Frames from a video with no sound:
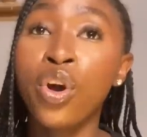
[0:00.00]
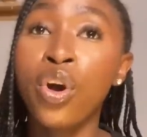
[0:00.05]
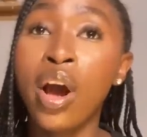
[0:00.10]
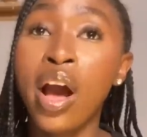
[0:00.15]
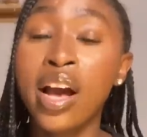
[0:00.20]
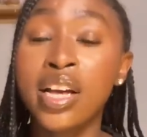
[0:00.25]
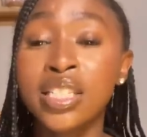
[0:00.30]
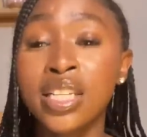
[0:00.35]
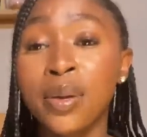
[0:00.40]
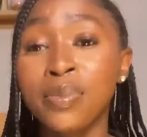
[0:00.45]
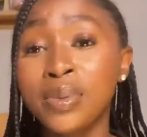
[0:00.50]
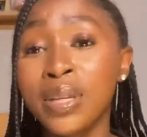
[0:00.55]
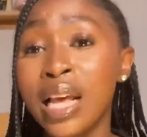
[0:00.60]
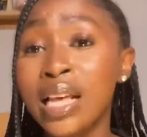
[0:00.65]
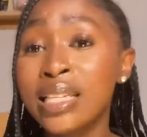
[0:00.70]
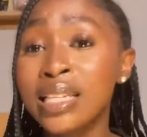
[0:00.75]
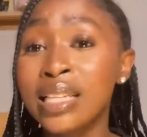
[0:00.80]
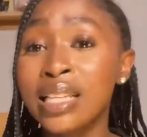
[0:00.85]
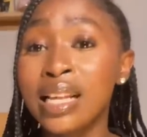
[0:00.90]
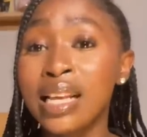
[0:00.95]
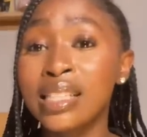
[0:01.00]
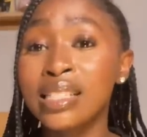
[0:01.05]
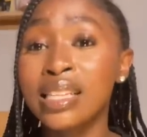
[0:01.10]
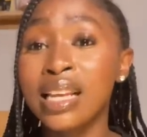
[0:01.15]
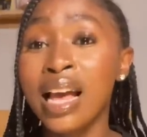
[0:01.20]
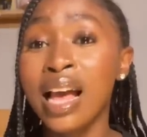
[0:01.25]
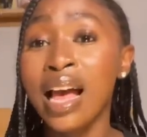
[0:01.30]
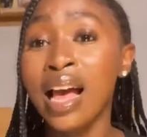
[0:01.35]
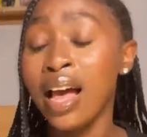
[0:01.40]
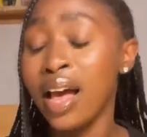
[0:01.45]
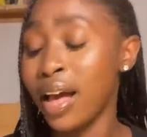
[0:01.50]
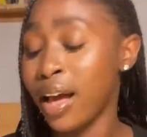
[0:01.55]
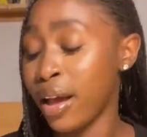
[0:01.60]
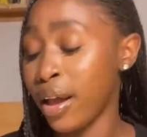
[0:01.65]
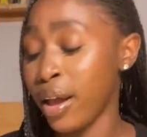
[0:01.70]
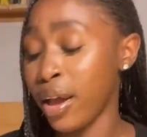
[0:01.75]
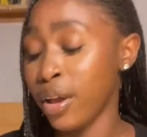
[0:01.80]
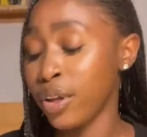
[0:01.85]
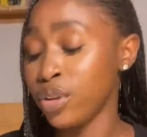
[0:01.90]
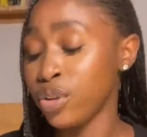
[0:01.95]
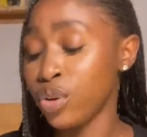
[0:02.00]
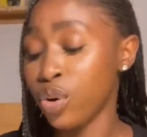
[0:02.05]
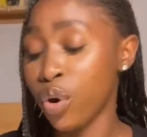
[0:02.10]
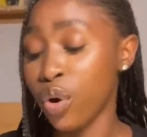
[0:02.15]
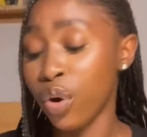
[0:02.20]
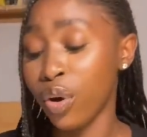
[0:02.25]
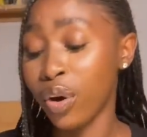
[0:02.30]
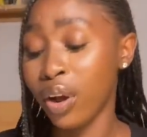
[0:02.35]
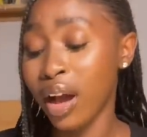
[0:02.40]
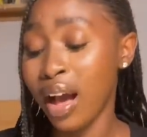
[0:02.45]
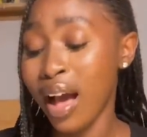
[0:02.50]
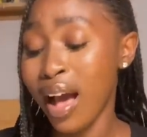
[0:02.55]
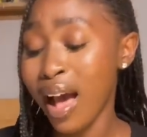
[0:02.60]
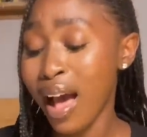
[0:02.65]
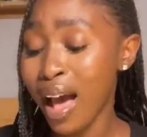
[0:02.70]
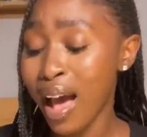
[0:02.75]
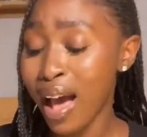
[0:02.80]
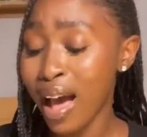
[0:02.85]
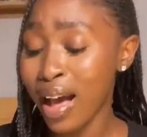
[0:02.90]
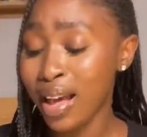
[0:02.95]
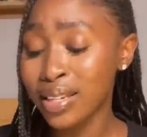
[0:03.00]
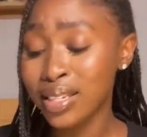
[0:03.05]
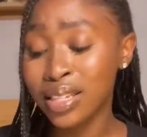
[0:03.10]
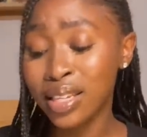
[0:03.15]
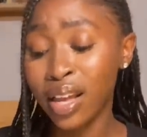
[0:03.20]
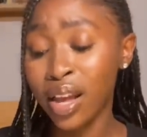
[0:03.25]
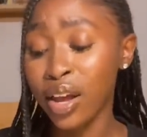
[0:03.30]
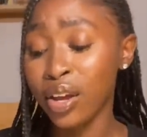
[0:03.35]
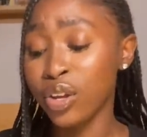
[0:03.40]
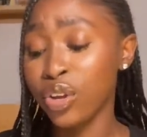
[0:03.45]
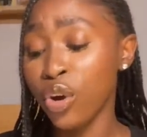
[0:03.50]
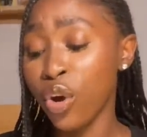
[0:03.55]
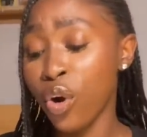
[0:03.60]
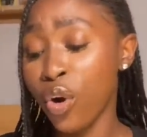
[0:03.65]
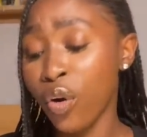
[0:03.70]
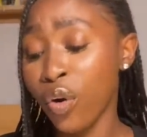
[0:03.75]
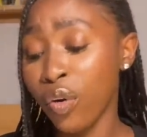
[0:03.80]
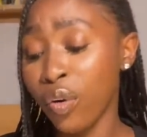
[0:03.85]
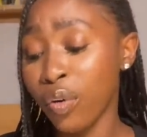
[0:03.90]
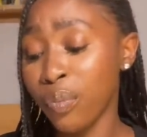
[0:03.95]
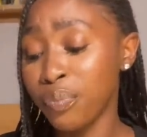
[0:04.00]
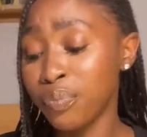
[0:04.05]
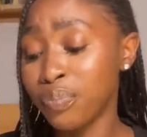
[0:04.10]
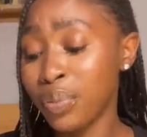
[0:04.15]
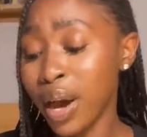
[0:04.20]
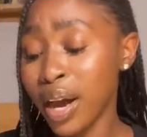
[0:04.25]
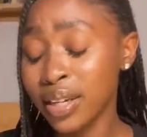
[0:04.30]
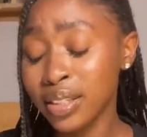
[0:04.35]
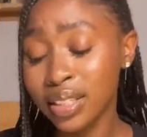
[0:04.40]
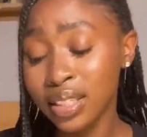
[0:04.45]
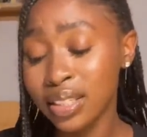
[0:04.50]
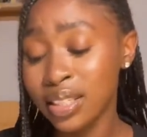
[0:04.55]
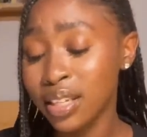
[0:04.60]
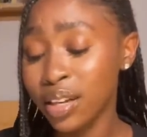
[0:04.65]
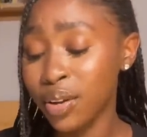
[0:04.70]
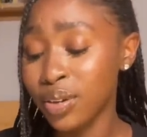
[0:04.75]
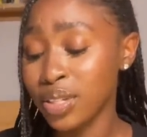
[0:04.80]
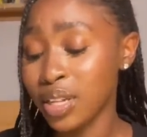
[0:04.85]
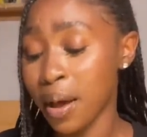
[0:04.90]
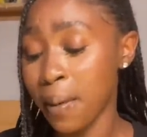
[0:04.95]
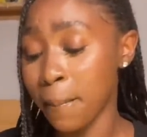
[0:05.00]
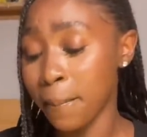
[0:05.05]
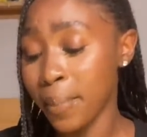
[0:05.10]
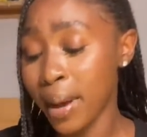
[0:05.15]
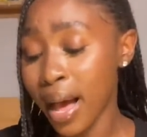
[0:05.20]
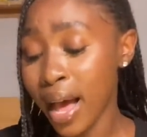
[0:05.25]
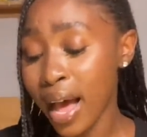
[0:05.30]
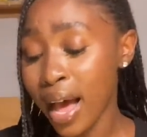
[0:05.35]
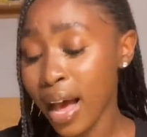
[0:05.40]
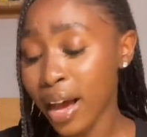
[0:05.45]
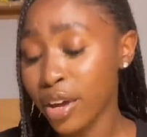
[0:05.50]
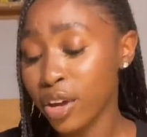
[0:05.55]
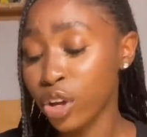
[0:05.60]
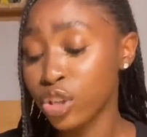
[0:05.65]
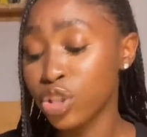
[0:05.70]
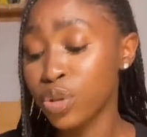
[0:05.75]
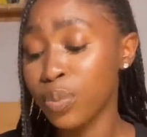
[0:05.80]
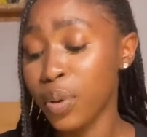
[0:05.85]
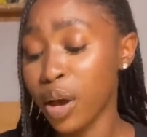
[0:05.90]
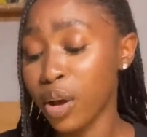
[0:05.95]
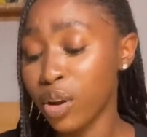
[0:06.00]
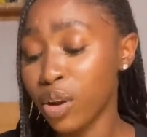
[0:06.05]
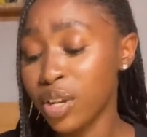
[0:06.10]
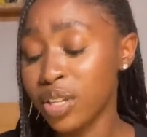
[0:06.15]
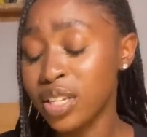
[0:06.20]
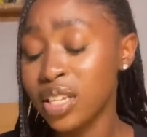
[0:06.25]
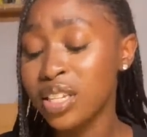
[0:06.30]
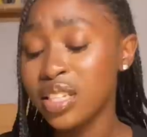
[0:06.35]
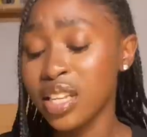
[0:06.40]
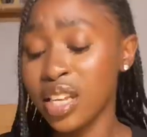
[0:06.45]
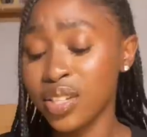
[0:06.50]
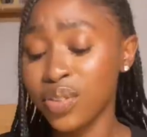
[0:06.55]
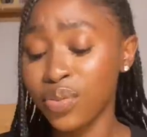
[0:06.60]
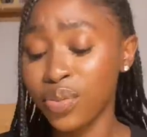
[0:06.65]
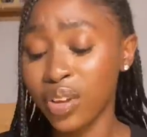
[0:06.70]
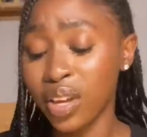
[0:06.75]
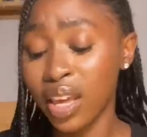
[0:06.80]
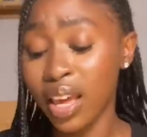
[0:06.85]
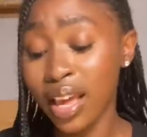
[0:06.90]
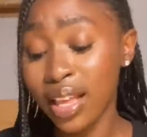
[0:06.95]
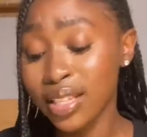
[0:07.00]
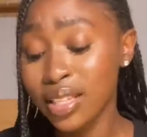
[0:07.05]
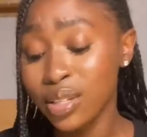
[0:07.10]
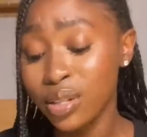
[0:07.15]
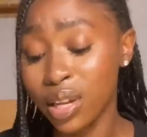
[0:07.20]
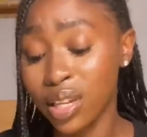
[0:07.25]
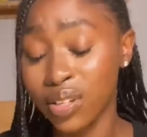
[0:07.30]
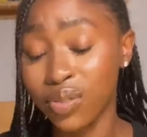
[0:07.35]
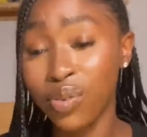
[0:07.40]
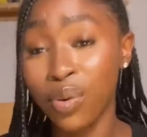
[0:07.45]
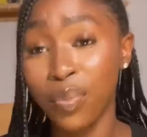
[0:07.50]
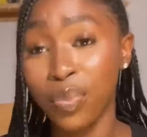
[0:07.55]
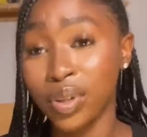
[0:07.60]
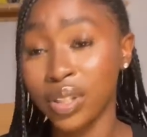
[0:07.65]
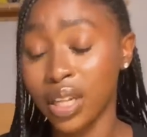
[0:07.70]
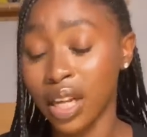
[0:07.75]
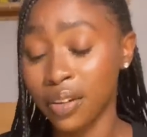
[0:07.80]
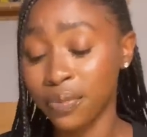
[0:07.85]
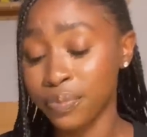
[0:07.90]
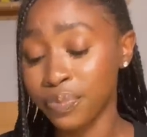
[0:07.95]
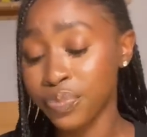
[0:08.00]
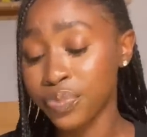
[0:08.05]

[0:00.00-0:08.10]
acceptance letter, your cars, your bank details and bank, your tuberculosis certificate. This one is very important.